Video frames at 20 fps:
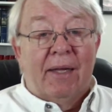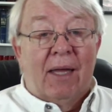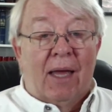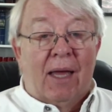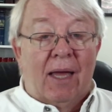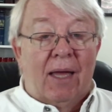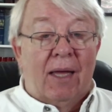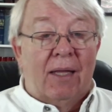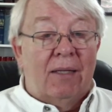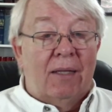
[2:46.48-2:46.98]

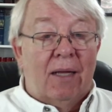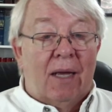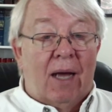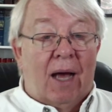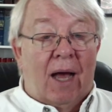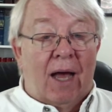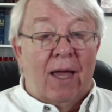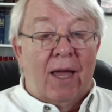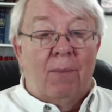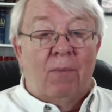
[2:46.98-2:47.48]
And
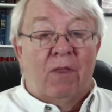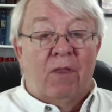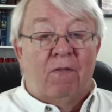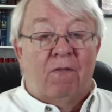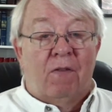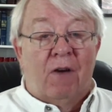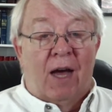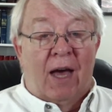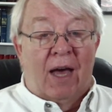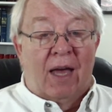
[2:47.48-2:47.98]
I am the
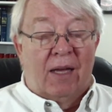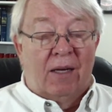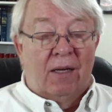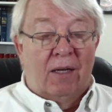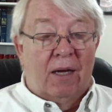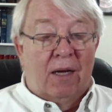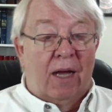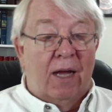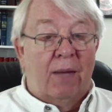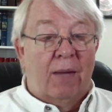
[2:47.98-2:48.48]
vine.
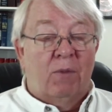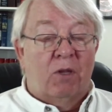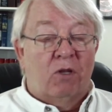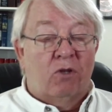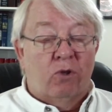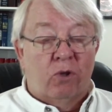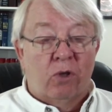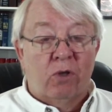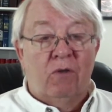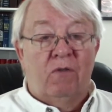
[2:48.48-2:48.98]
I am the
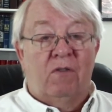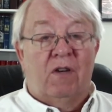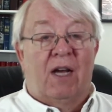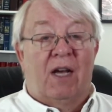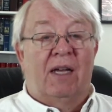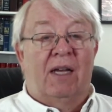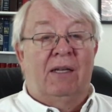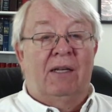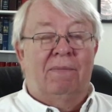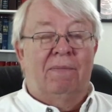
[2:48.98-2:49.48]
true
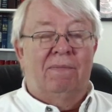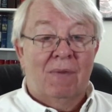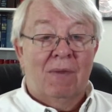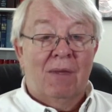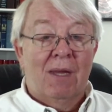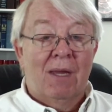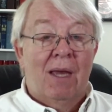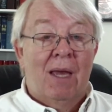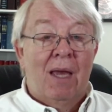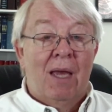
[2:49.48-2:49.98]
vine.
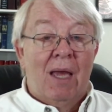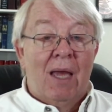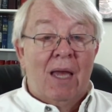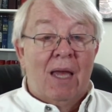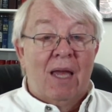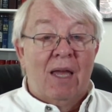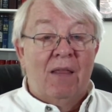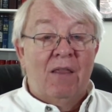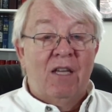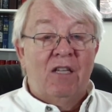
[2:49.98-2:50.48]

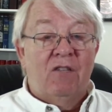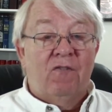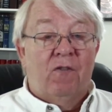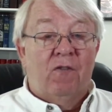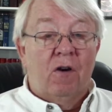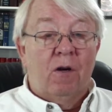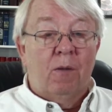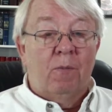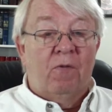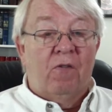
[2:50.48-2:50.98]
In these
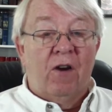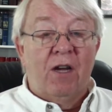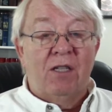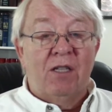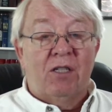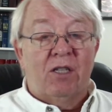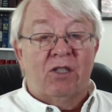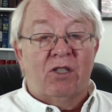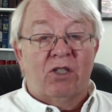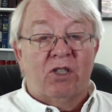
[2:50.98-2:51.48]
verb
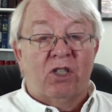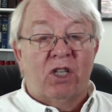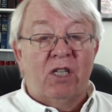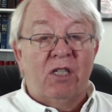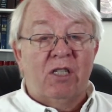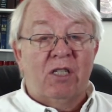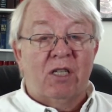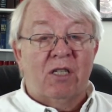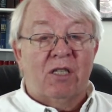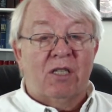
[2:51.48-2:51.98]
phrases,
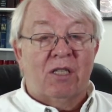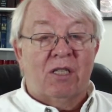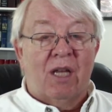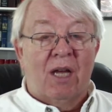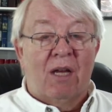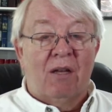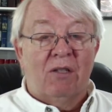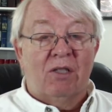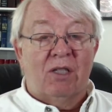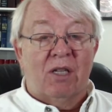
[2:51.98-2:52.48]
Jesus
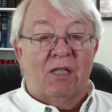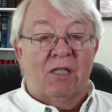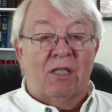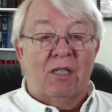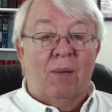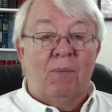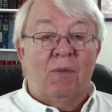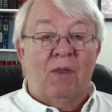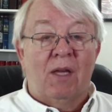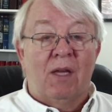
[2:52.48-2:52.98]
tells us
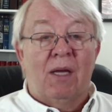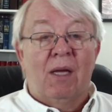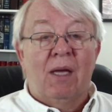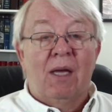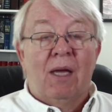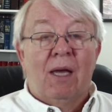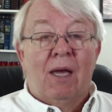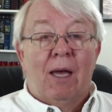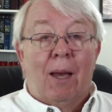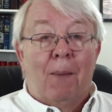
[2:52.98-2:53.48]
something
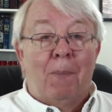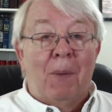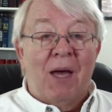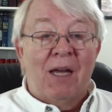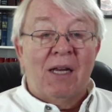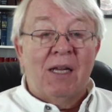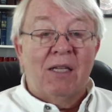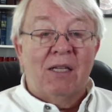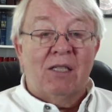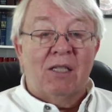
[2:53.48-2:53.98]

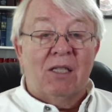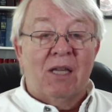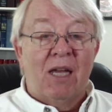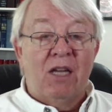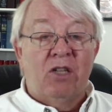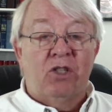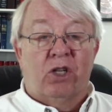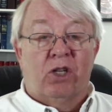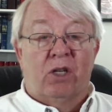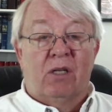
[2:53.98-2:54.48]
about his
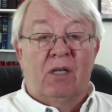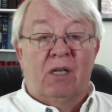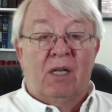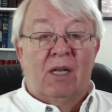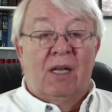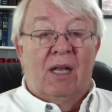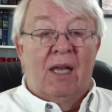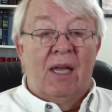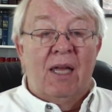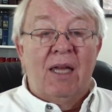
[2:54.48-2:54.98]
nature.
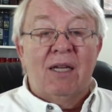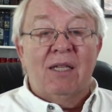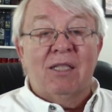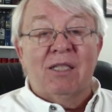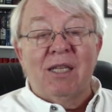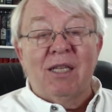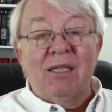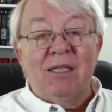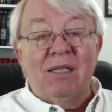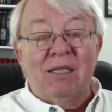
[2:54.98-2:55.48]
He
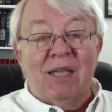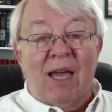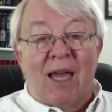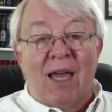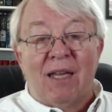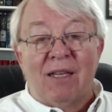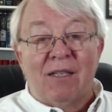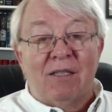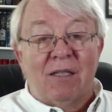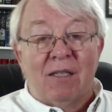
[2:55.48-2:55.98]
exists
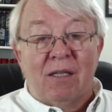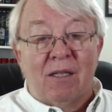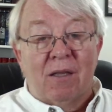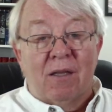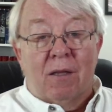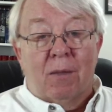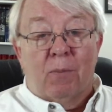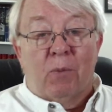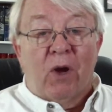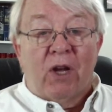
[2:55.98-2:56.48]
as
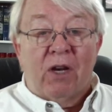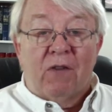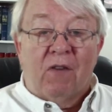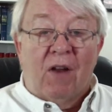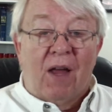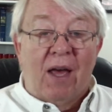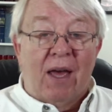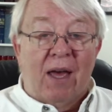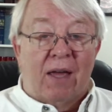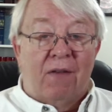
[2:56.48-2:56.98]
the bread of
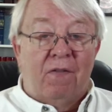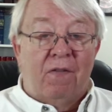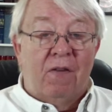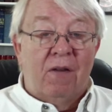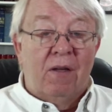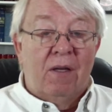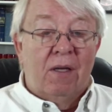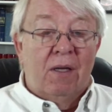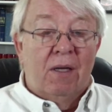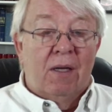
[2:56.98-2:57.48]

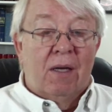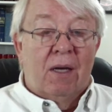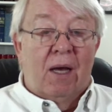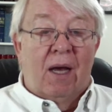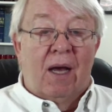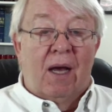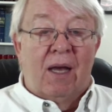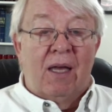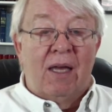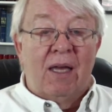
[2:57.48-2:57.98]
life.
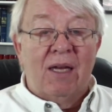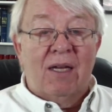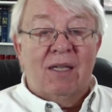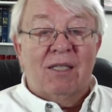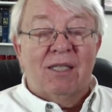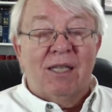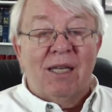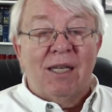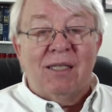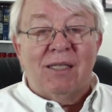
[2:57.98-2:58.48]
Uh, he
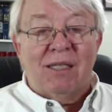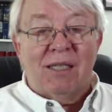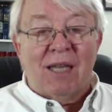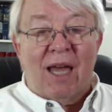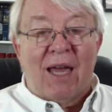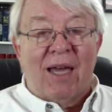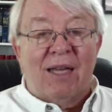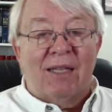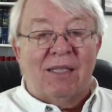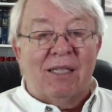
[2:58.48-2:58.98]
exists
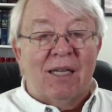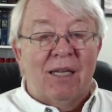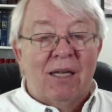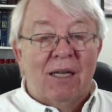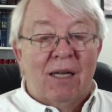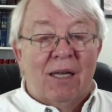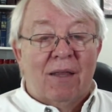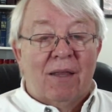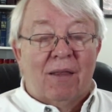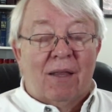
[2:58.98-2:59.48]
as
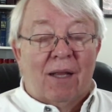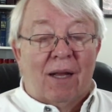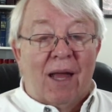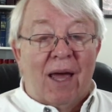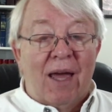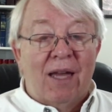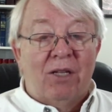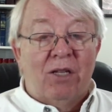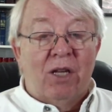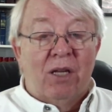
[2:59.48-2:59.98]
the
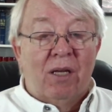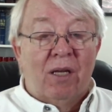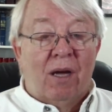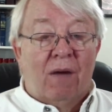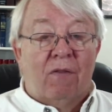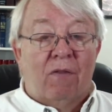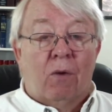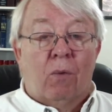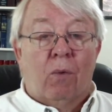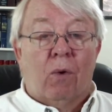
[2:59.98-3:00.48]
light
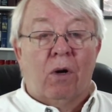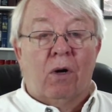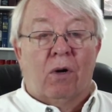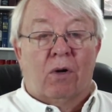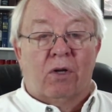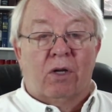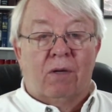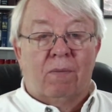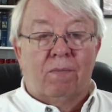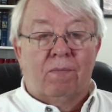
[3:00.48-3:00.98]
of the
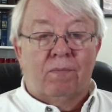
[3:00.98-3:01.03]
world.